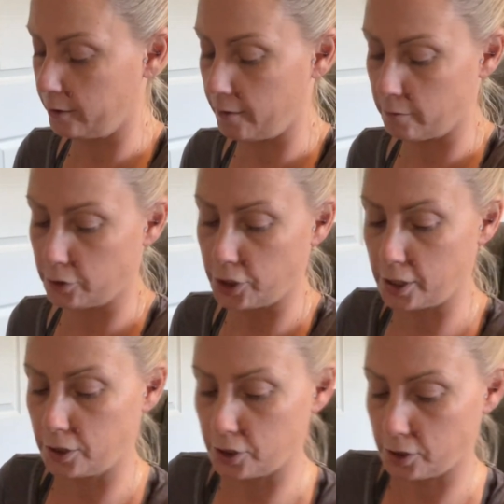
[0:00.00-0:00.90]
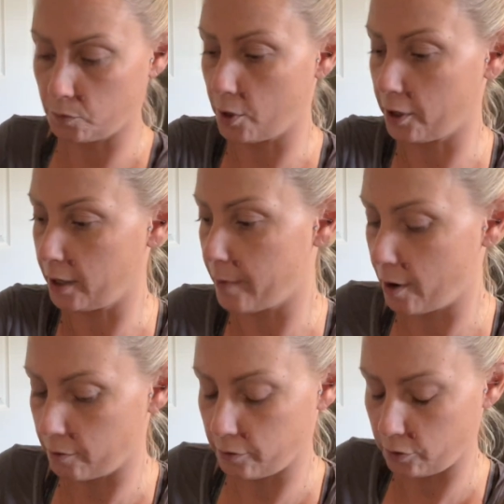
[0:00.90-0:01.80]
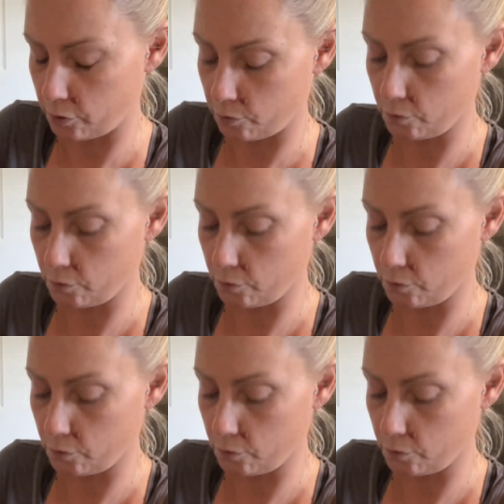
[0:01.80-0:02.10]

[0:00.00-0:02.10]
their own shits. Just worry about you.